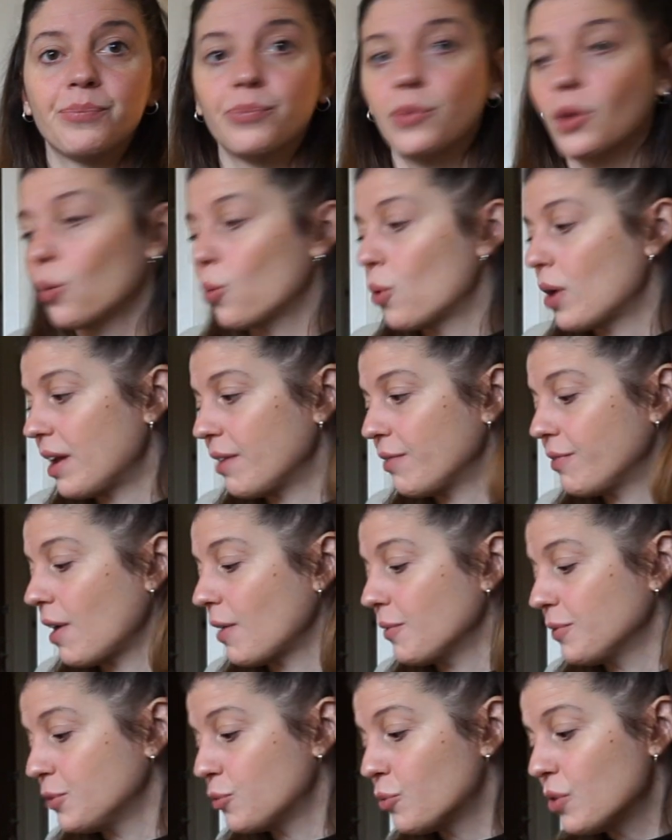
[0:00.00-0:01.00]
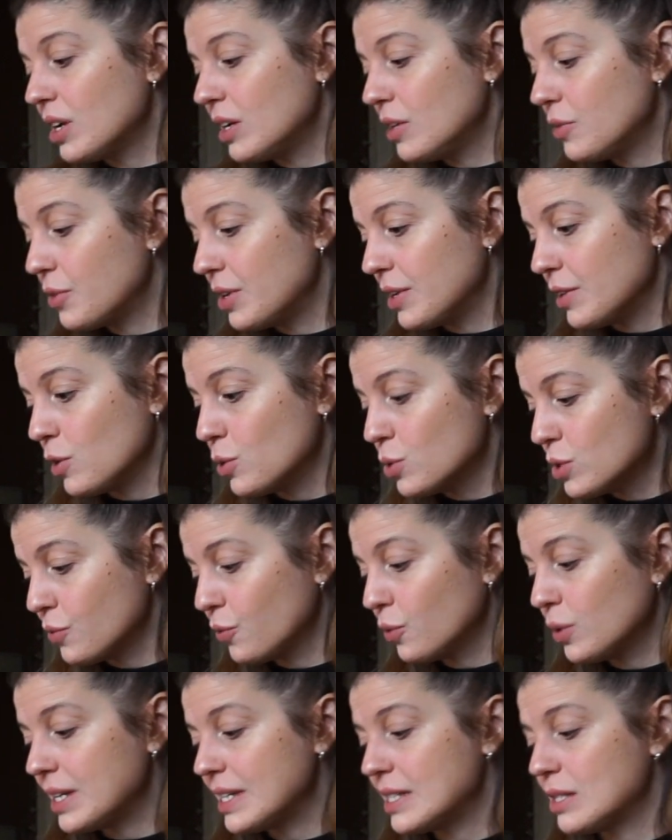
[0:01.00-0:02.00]
what I found really
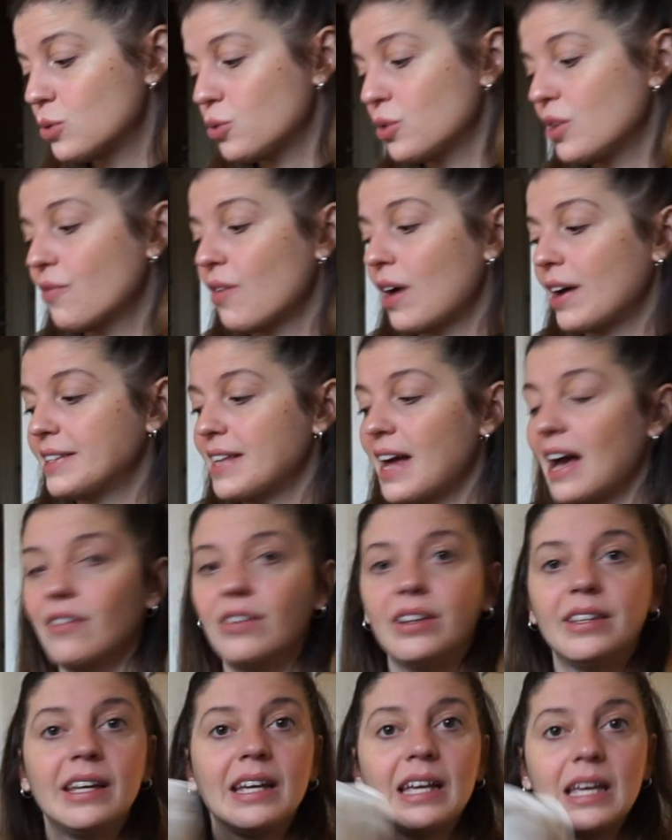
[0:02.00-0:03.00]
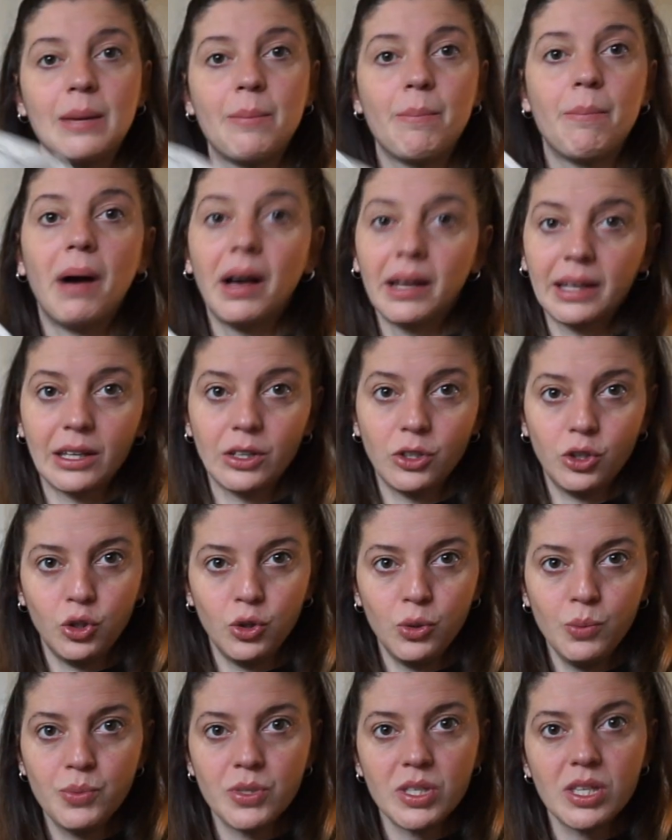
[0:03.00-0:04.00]
useful is to divide everything in packing
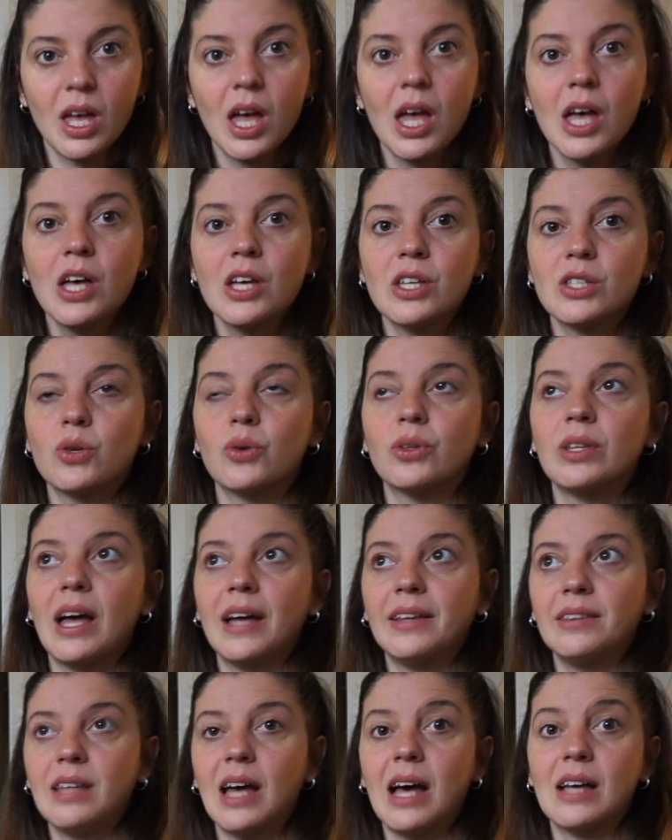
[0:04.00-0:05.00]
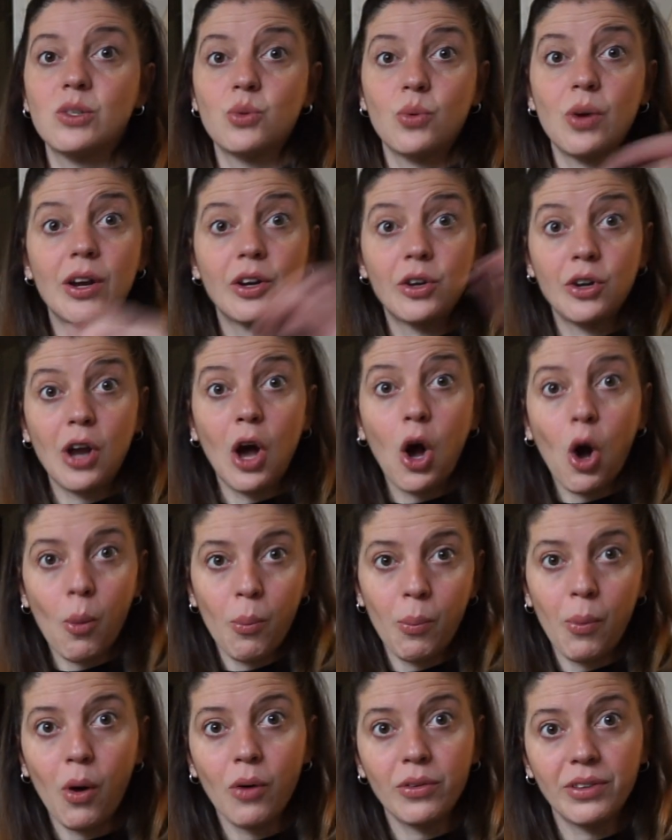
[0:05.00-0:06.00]
cubes, so that as we are gonna hop
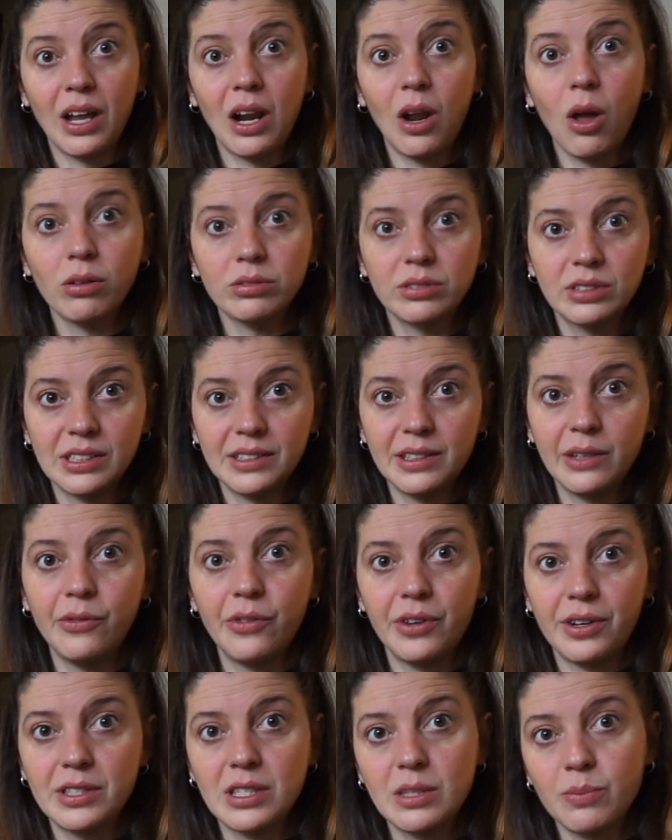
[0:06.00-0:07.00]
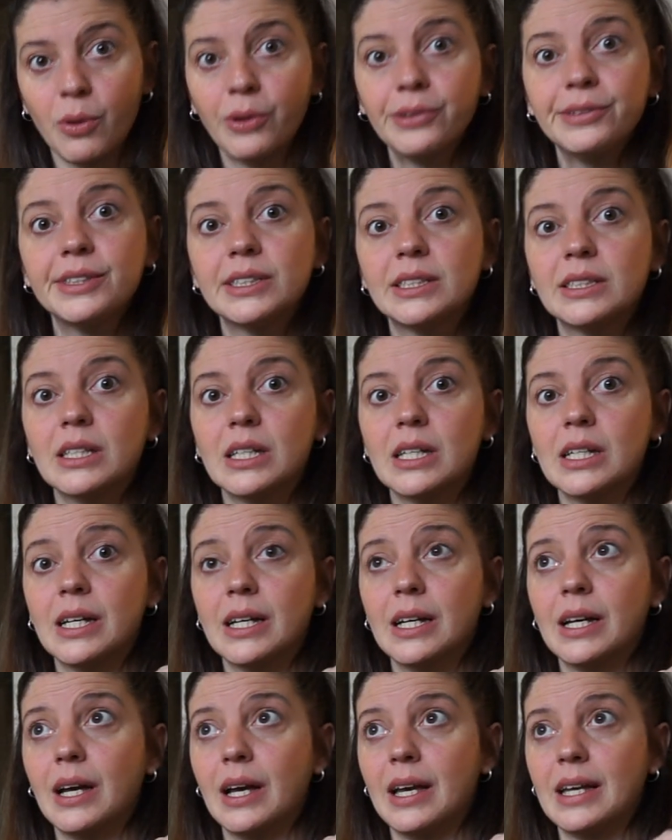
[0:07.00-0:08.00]
on a lot in different spots,
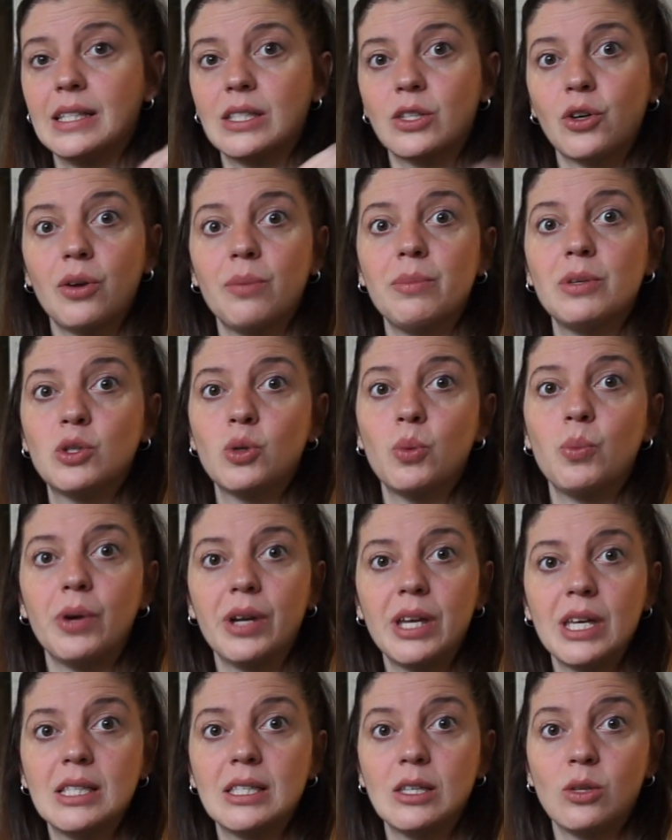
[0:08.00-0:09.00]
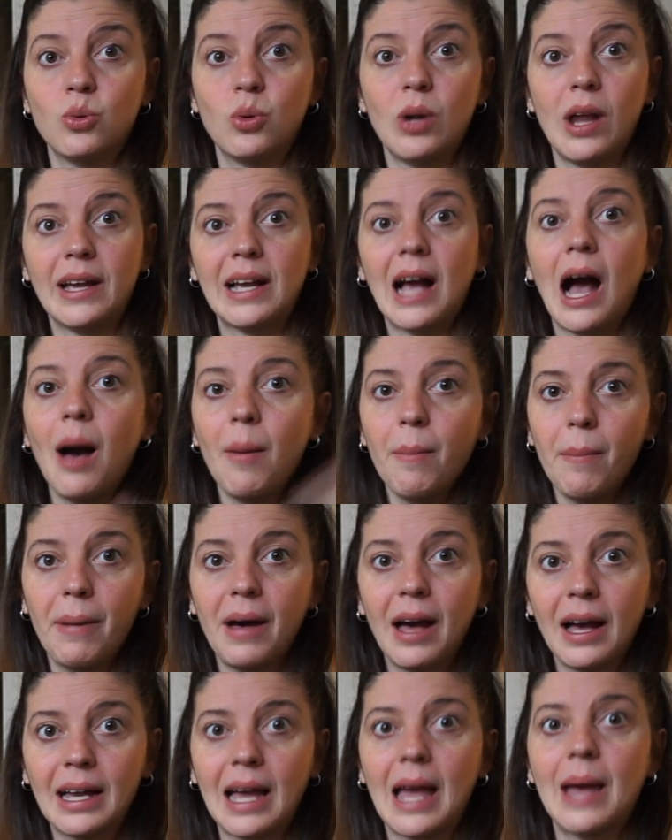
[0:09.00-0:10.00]
it's gonna be super easy to like
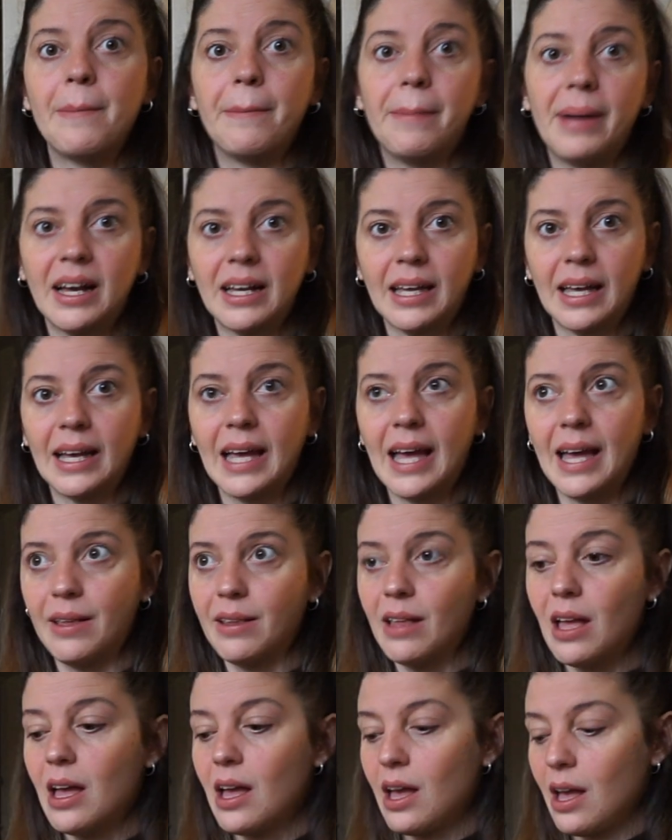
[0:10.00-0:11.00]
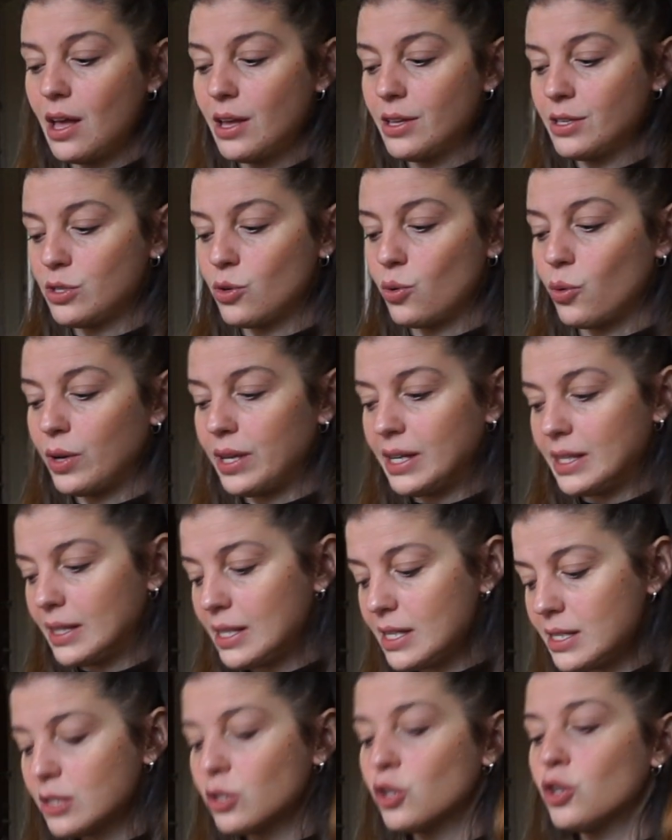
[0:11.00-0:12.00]
unpack and pack again. So in
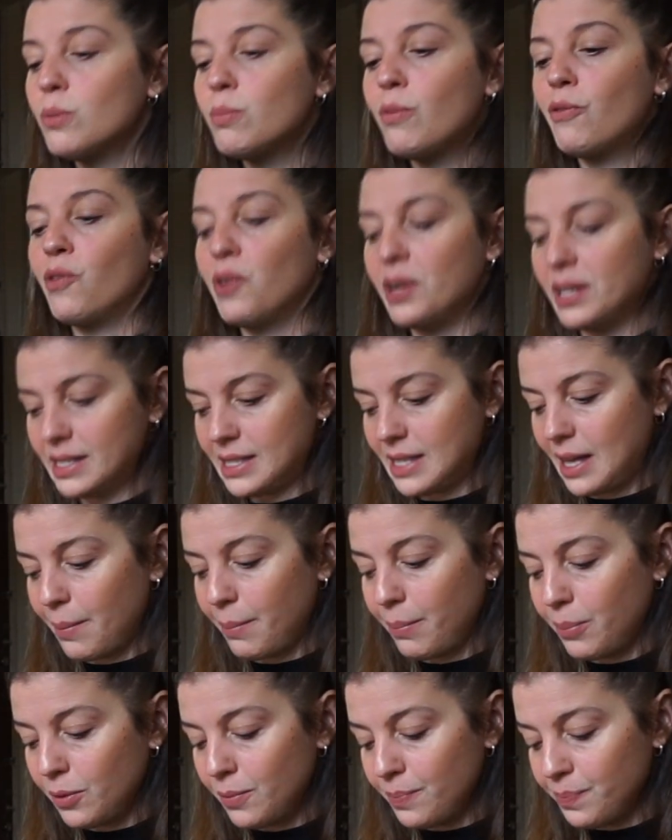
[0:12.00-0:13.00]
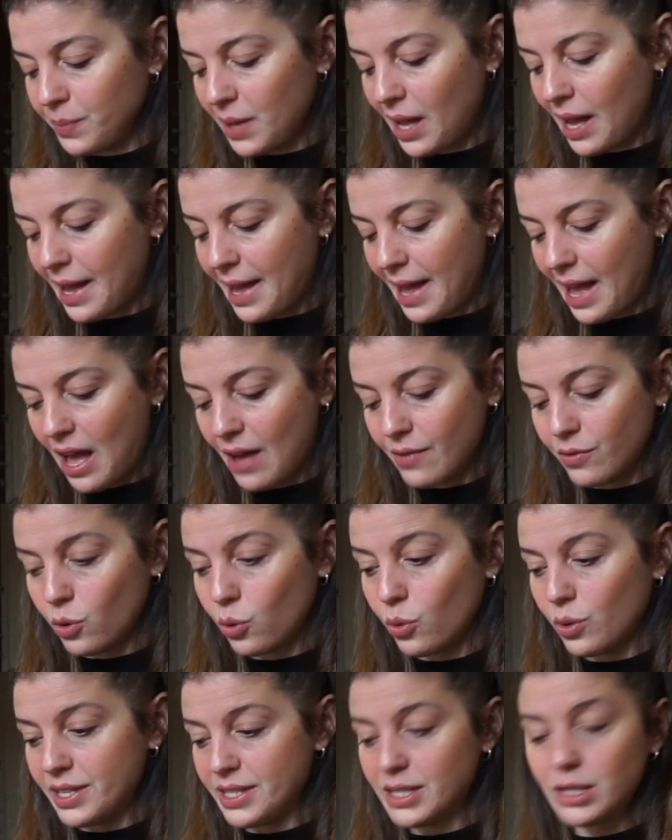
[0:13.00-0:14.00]
this cube, for example, I have
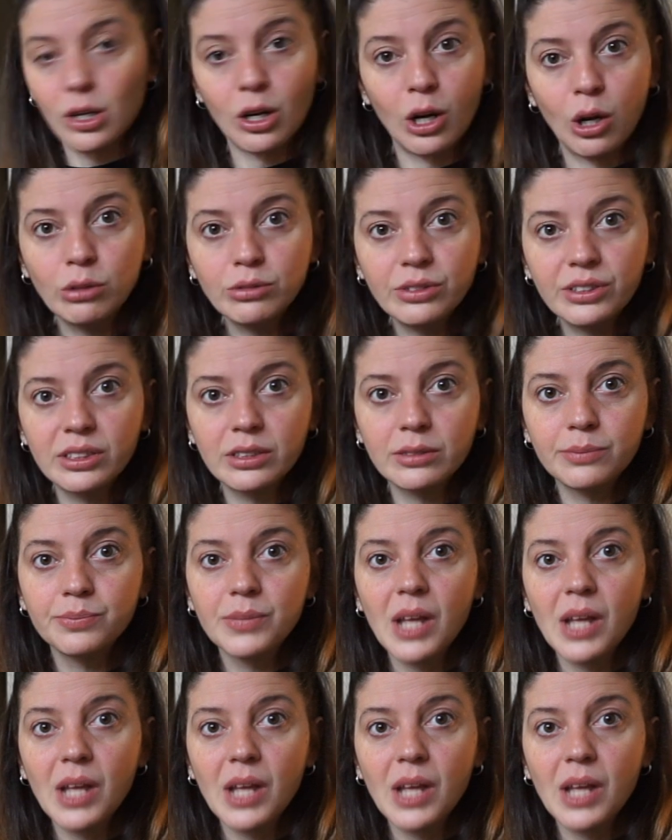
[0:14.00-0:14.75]
all his clothes.